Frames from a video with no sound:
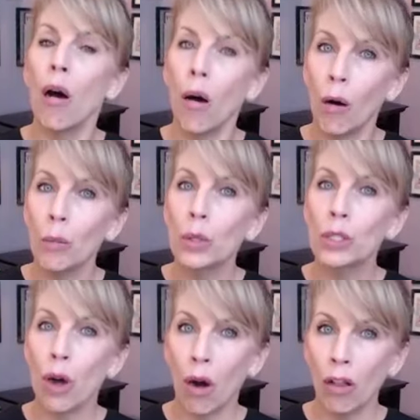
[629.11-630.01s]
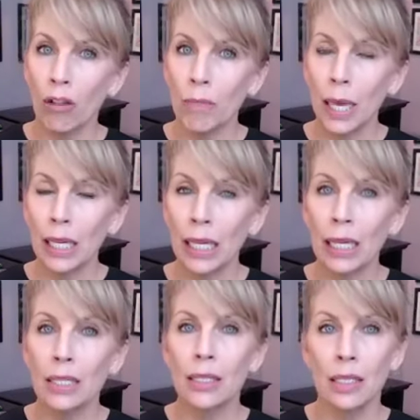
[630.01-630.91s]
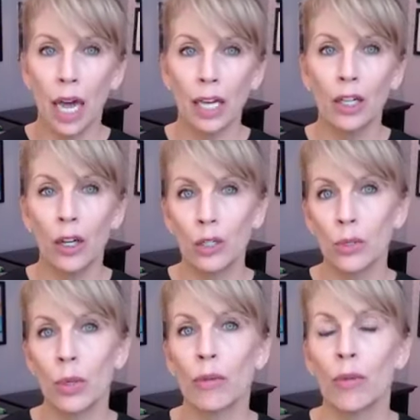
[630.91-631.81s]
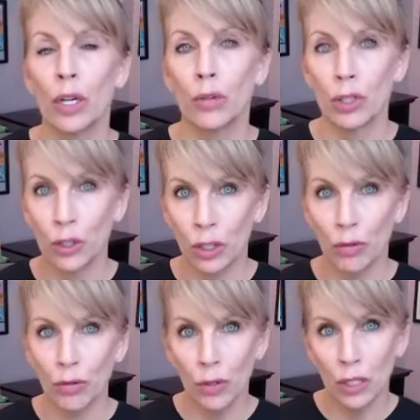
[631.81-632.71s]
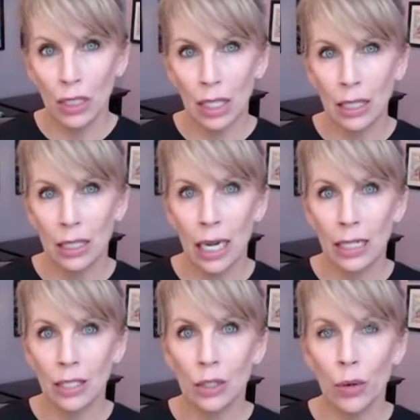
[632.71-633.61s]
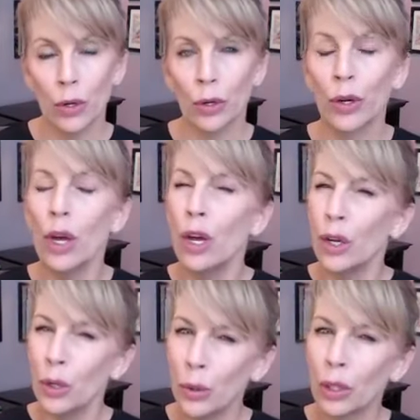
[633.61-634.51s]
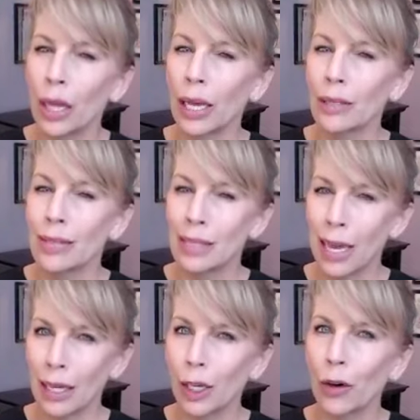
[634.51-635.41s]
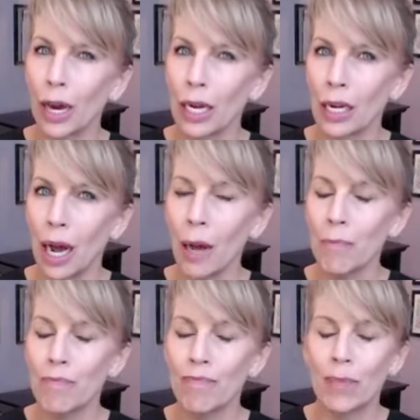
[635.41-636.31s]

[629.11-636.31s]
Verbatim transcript: almost all of my kids diagnosed with avoidant restrictive food intake disorder who are like second grade and up